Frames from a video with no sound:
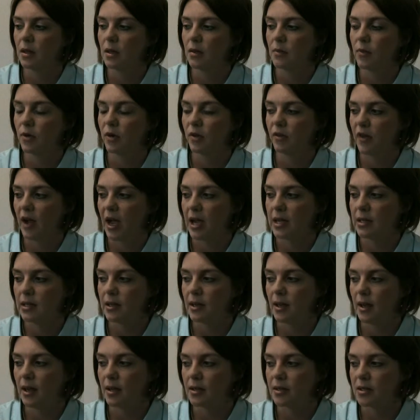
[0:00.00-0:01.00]

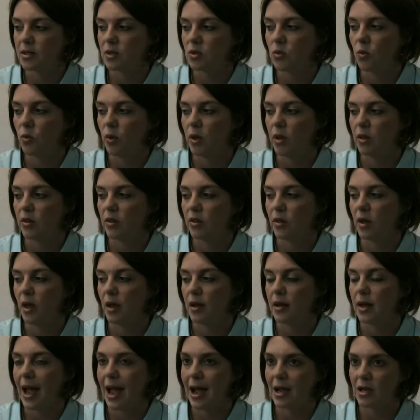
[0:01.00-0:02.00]
provided us with
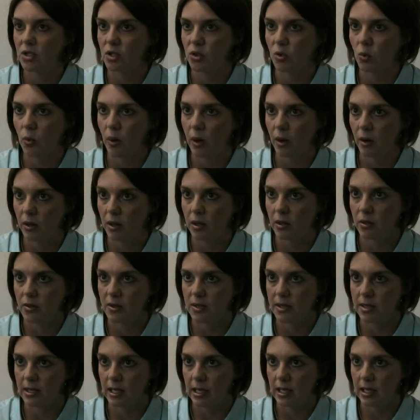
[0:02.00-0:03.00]
an actuarial
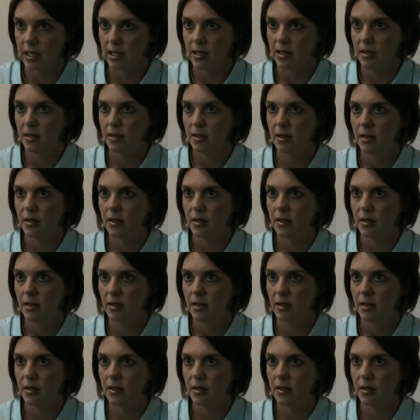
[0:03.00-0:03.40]
study